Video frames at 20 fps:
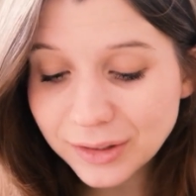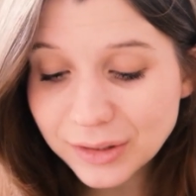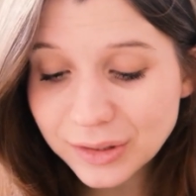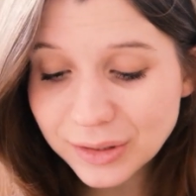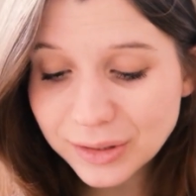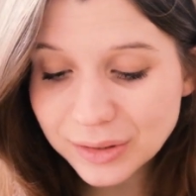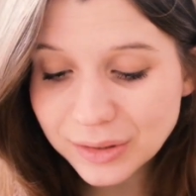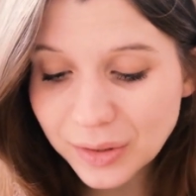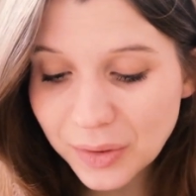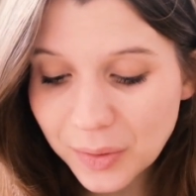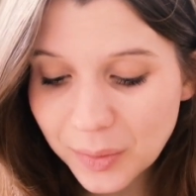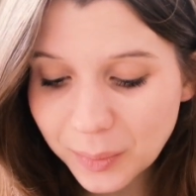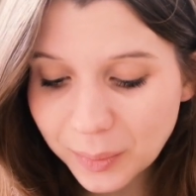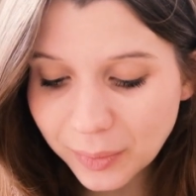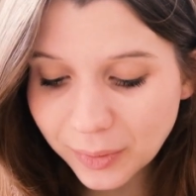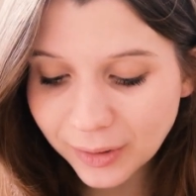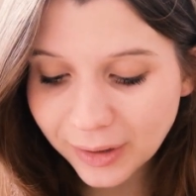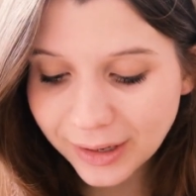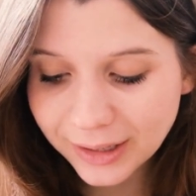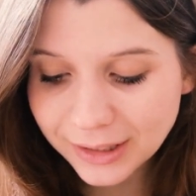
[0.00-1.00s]
so
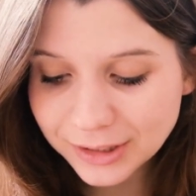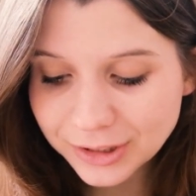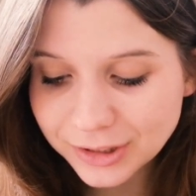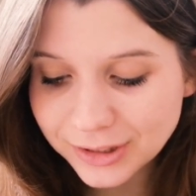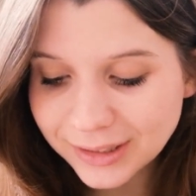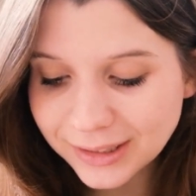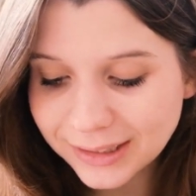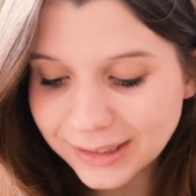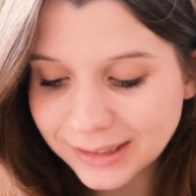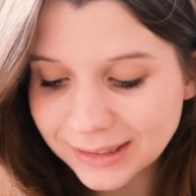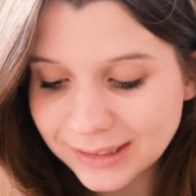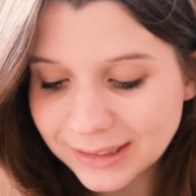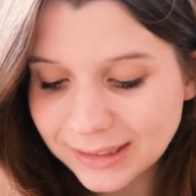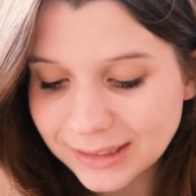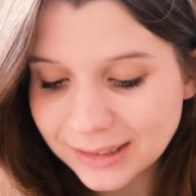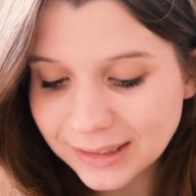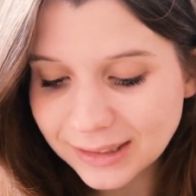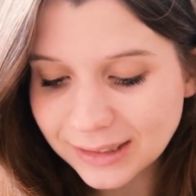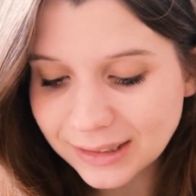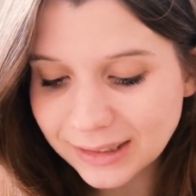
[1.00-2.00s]

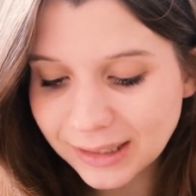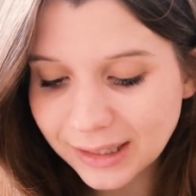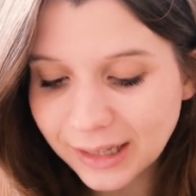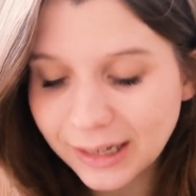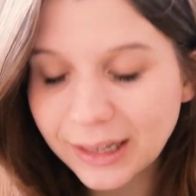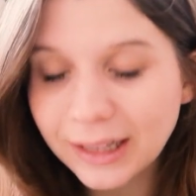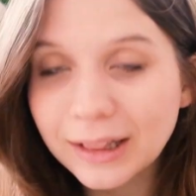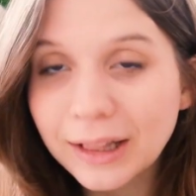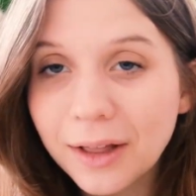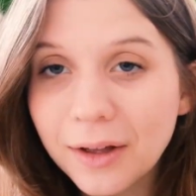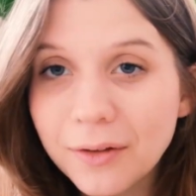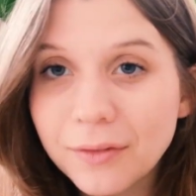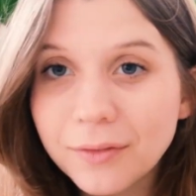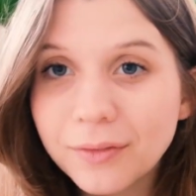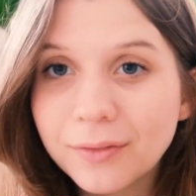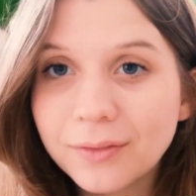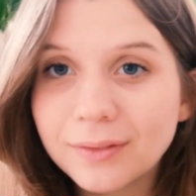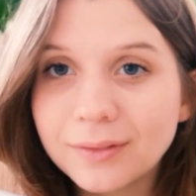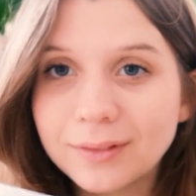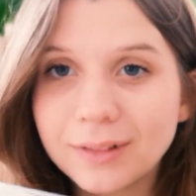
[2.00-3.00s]
precious. And I love,
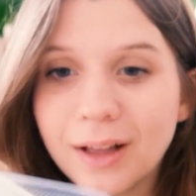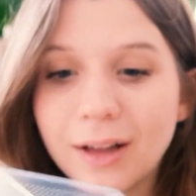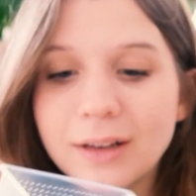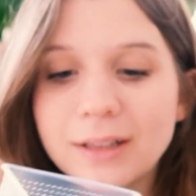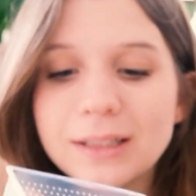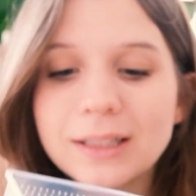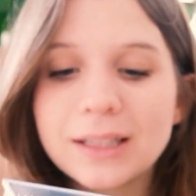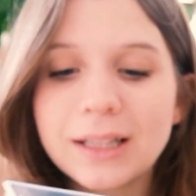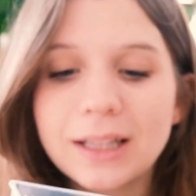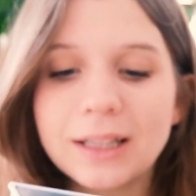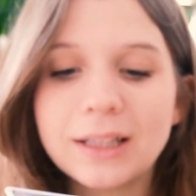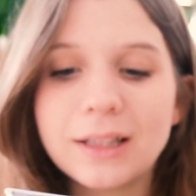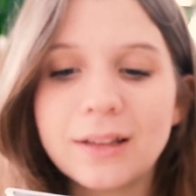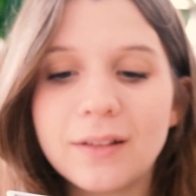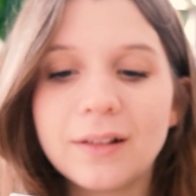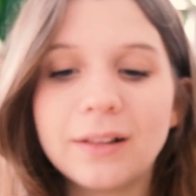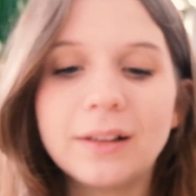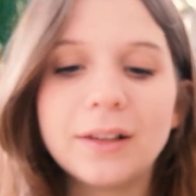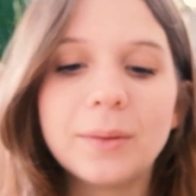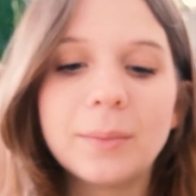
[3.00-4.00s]
honestly, like
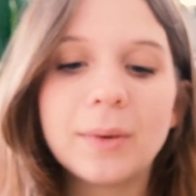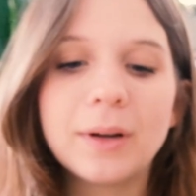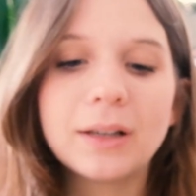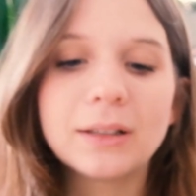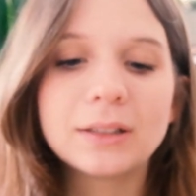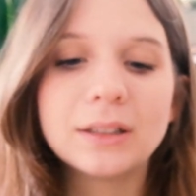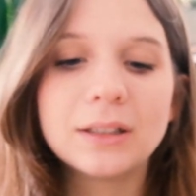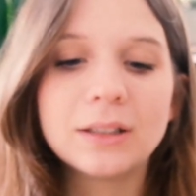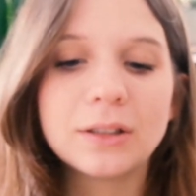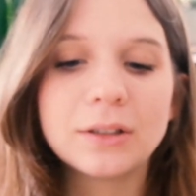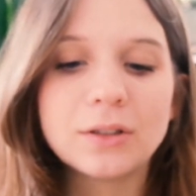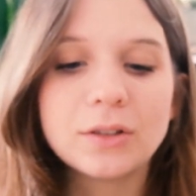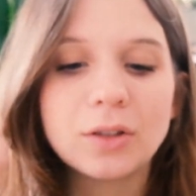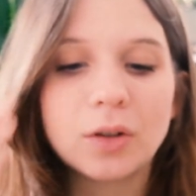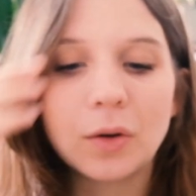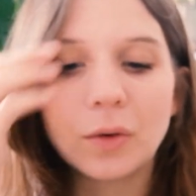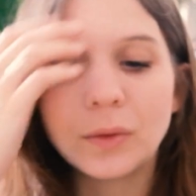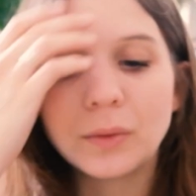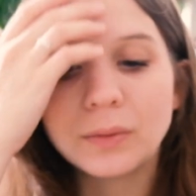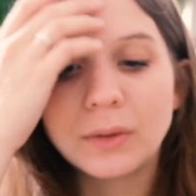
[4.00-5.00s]
clear boxes are
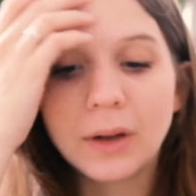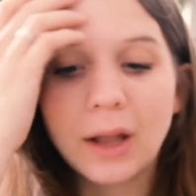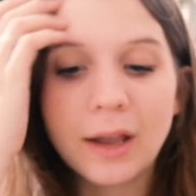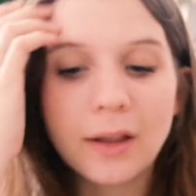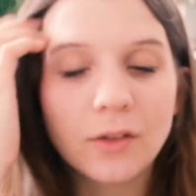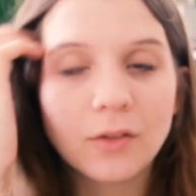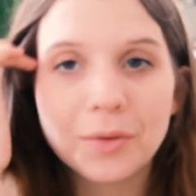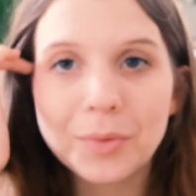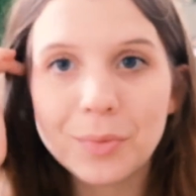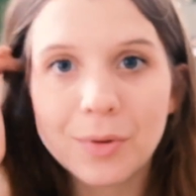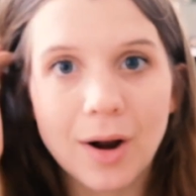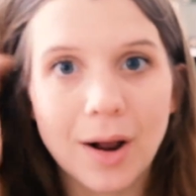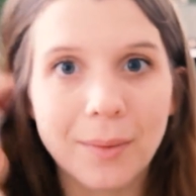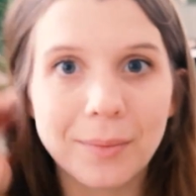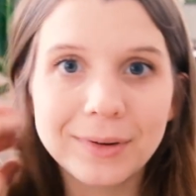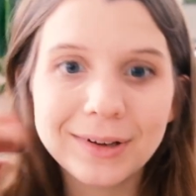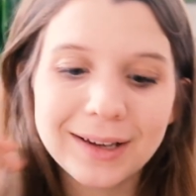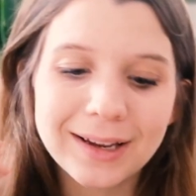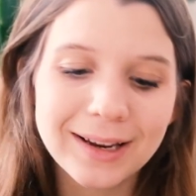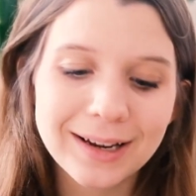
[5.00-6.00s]
so nice for
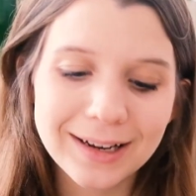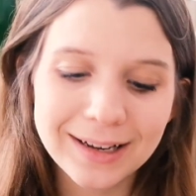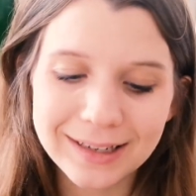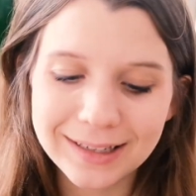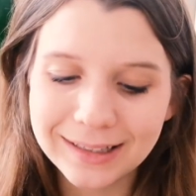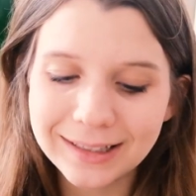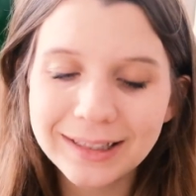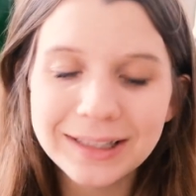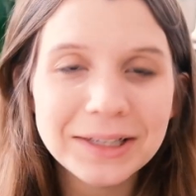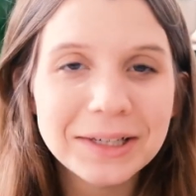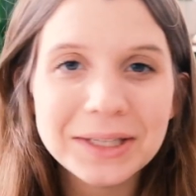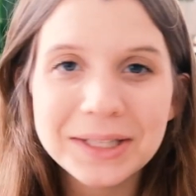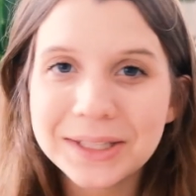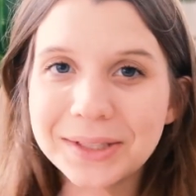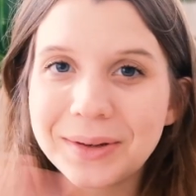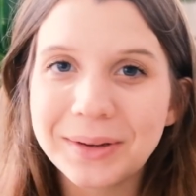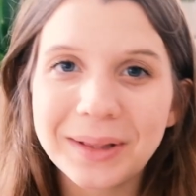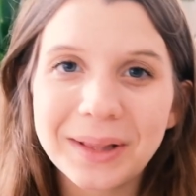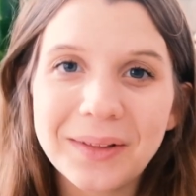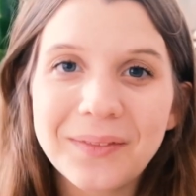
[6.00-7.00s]
propagating.
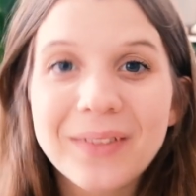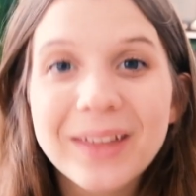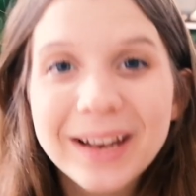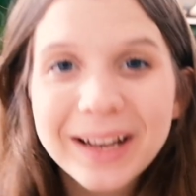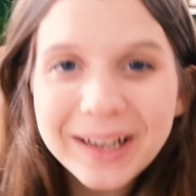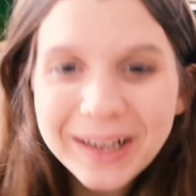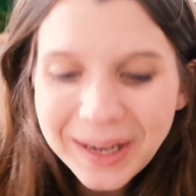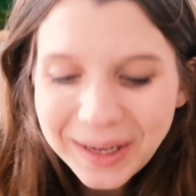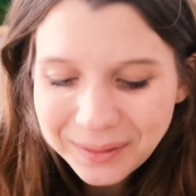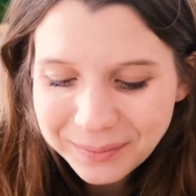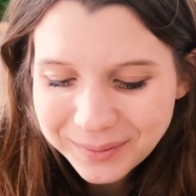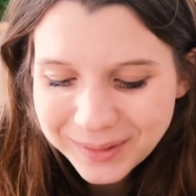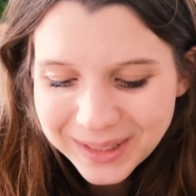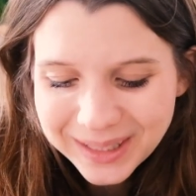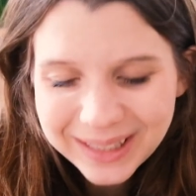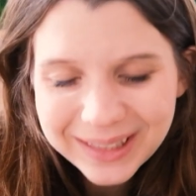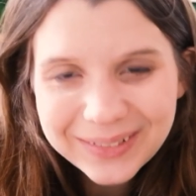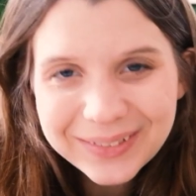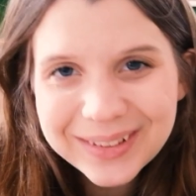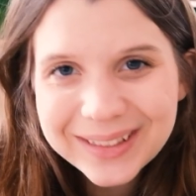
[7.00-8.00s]
So I love that it comes
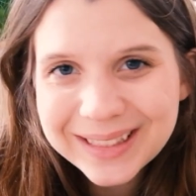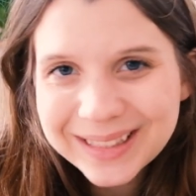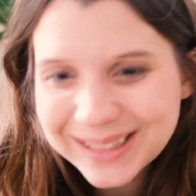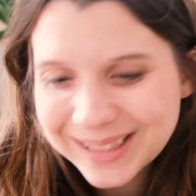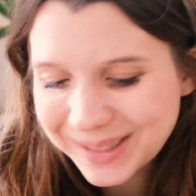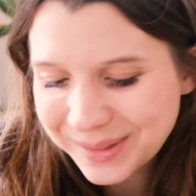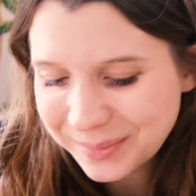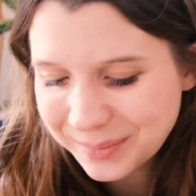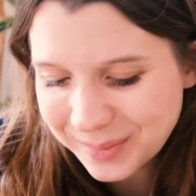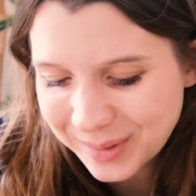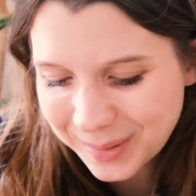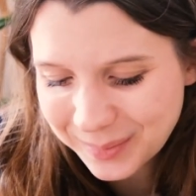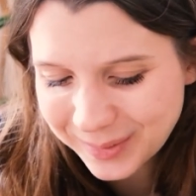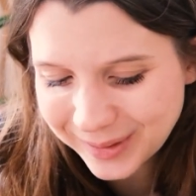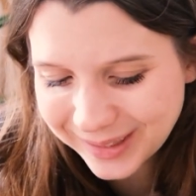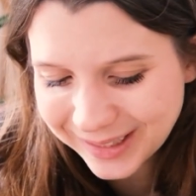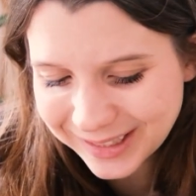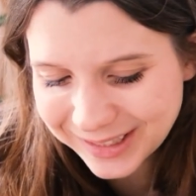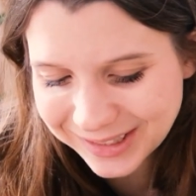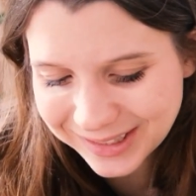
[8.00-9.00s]
like with its own
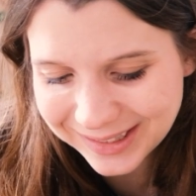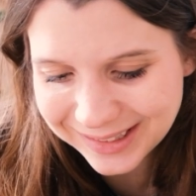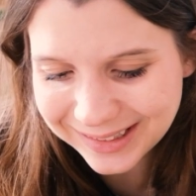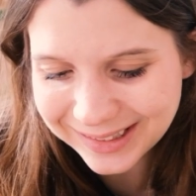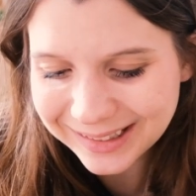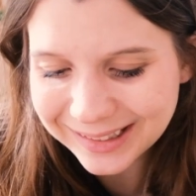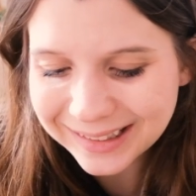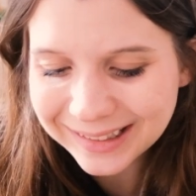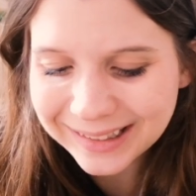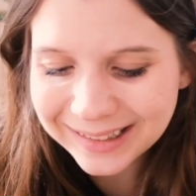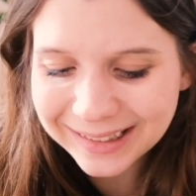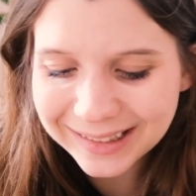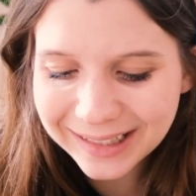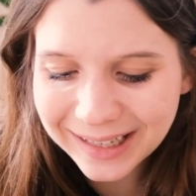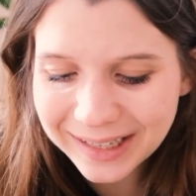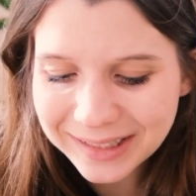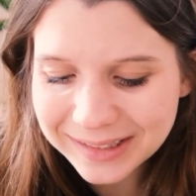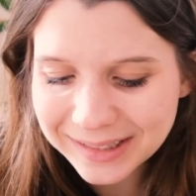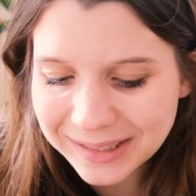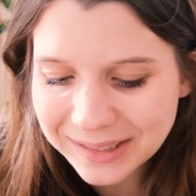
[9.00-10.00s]
propagation
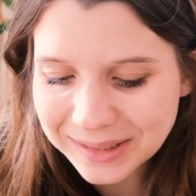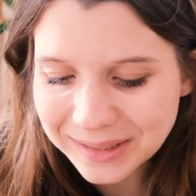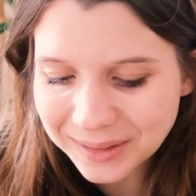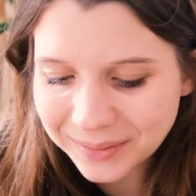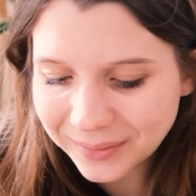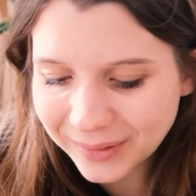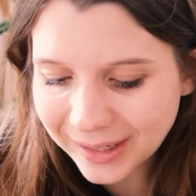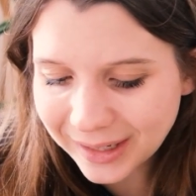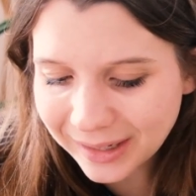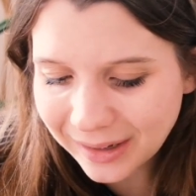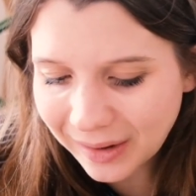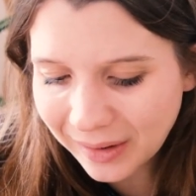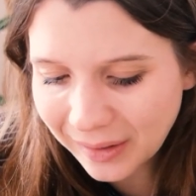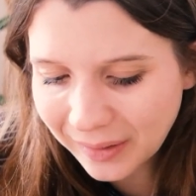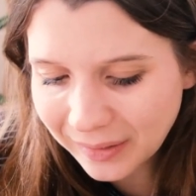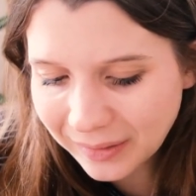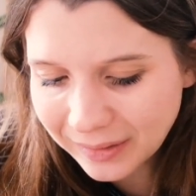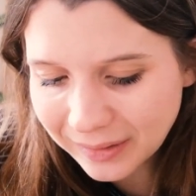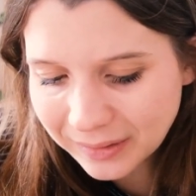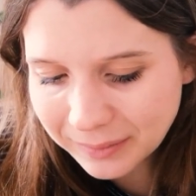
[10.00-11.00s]
system right
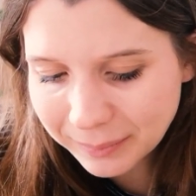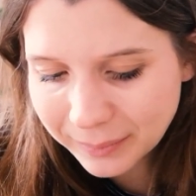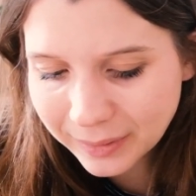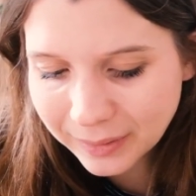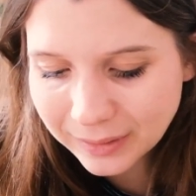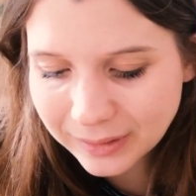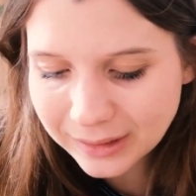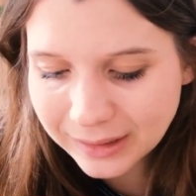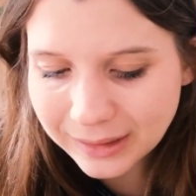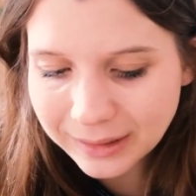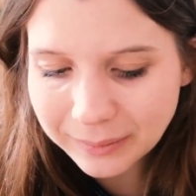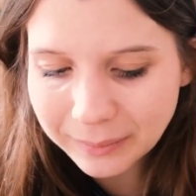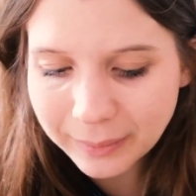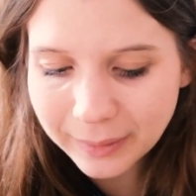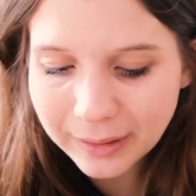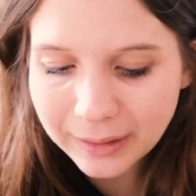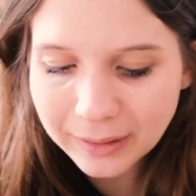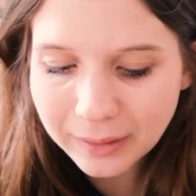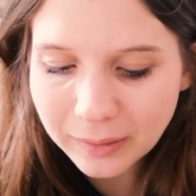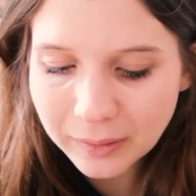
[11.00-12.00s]
built in,
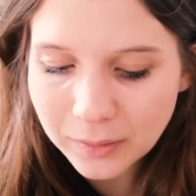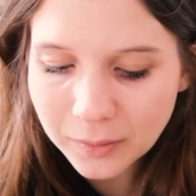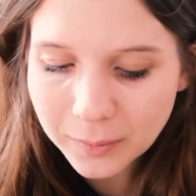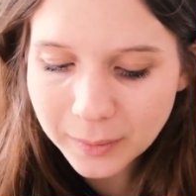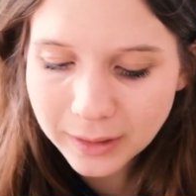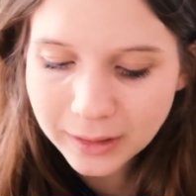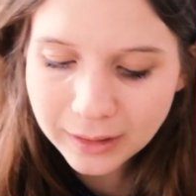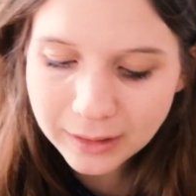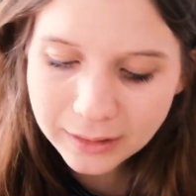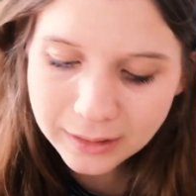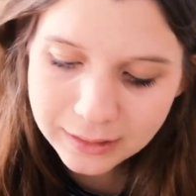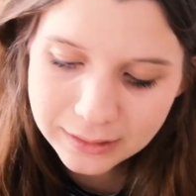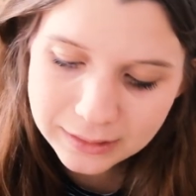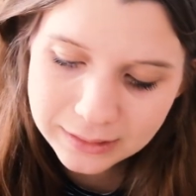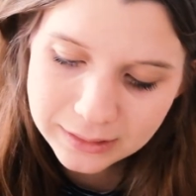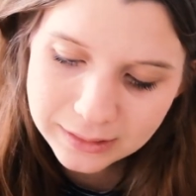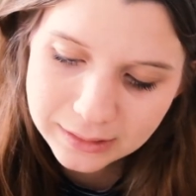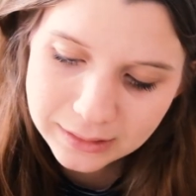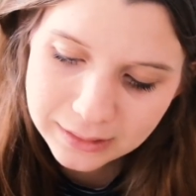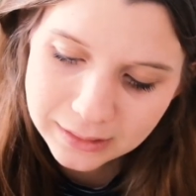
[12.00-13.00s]
but oh my
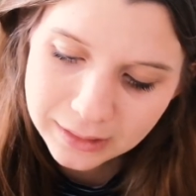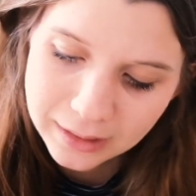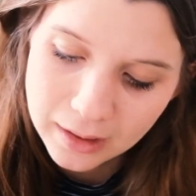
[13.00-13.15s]
goodness.